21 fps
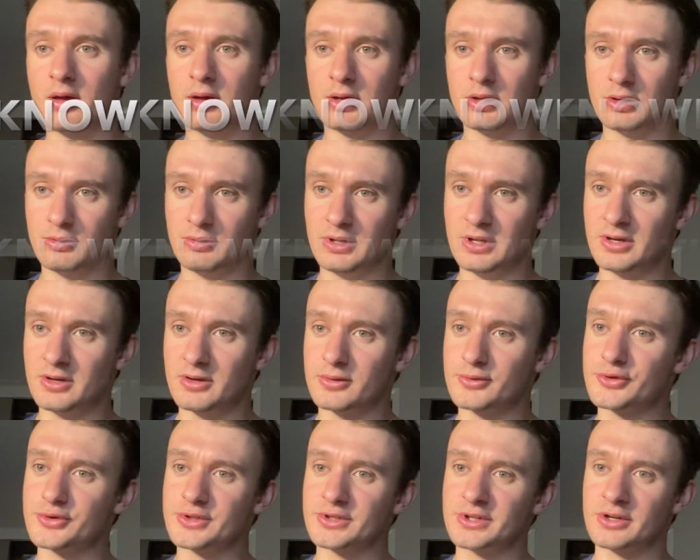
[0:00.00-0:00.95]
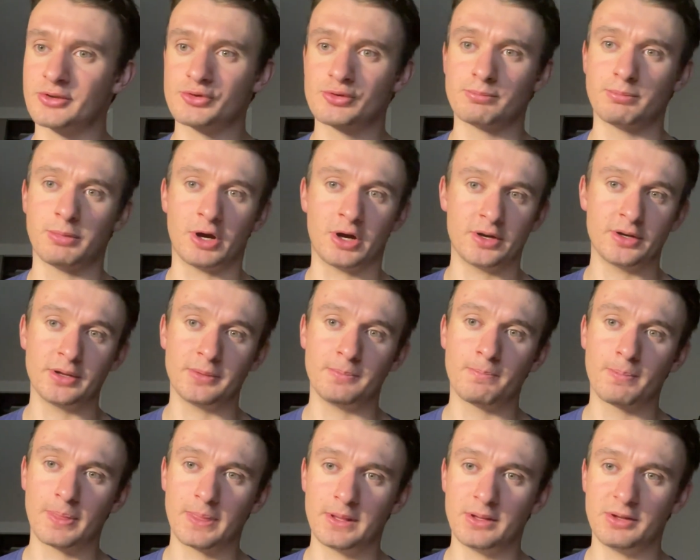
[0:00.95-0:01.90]
You need to understand your body.
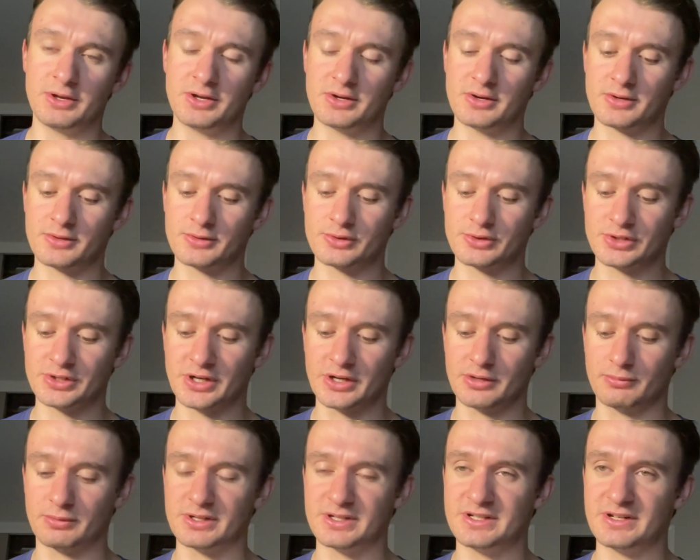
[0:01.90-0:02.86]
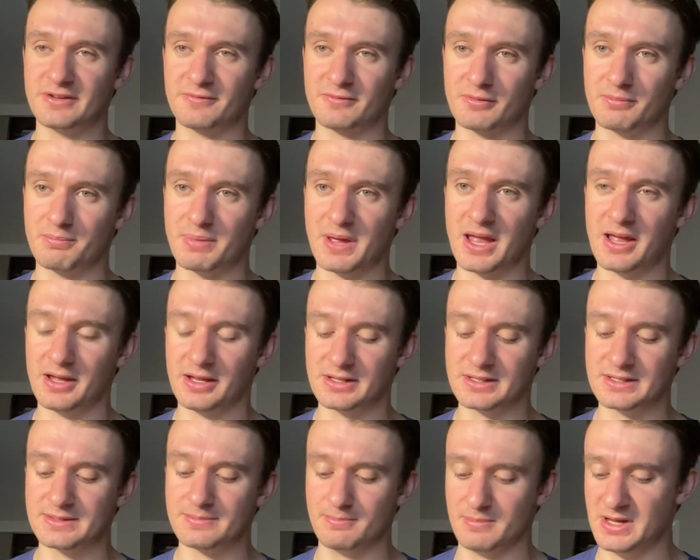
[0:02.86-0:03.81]
You need to understand what different
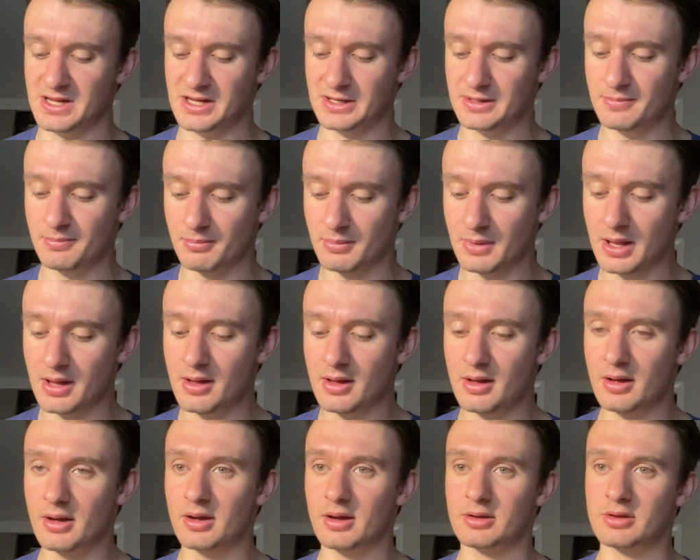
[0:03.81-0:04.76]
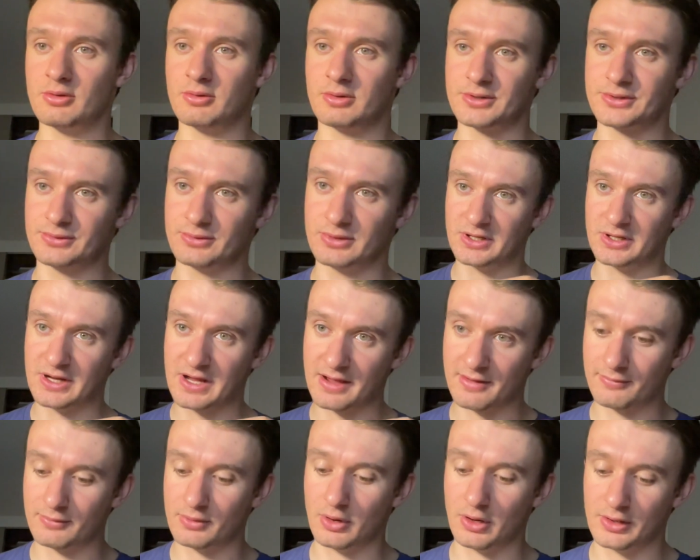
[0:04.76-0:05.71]
pains mean. You also have
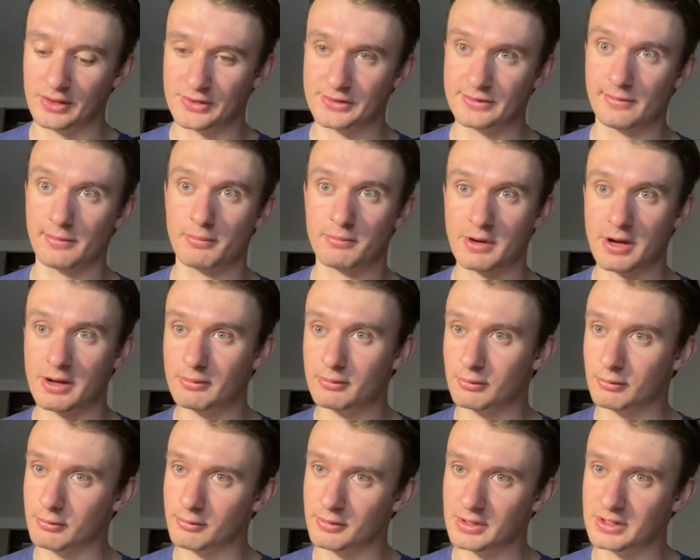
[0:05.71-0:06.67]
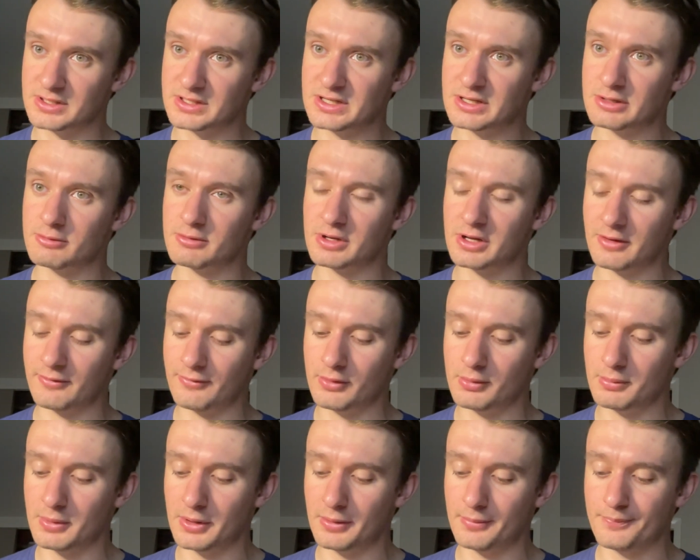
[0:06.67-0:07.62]
knowledge of the route orienteering, if you
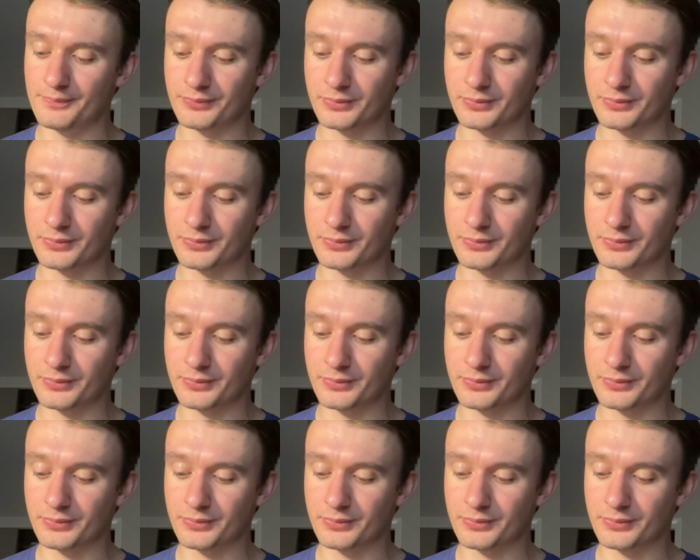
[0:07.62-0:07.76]
will.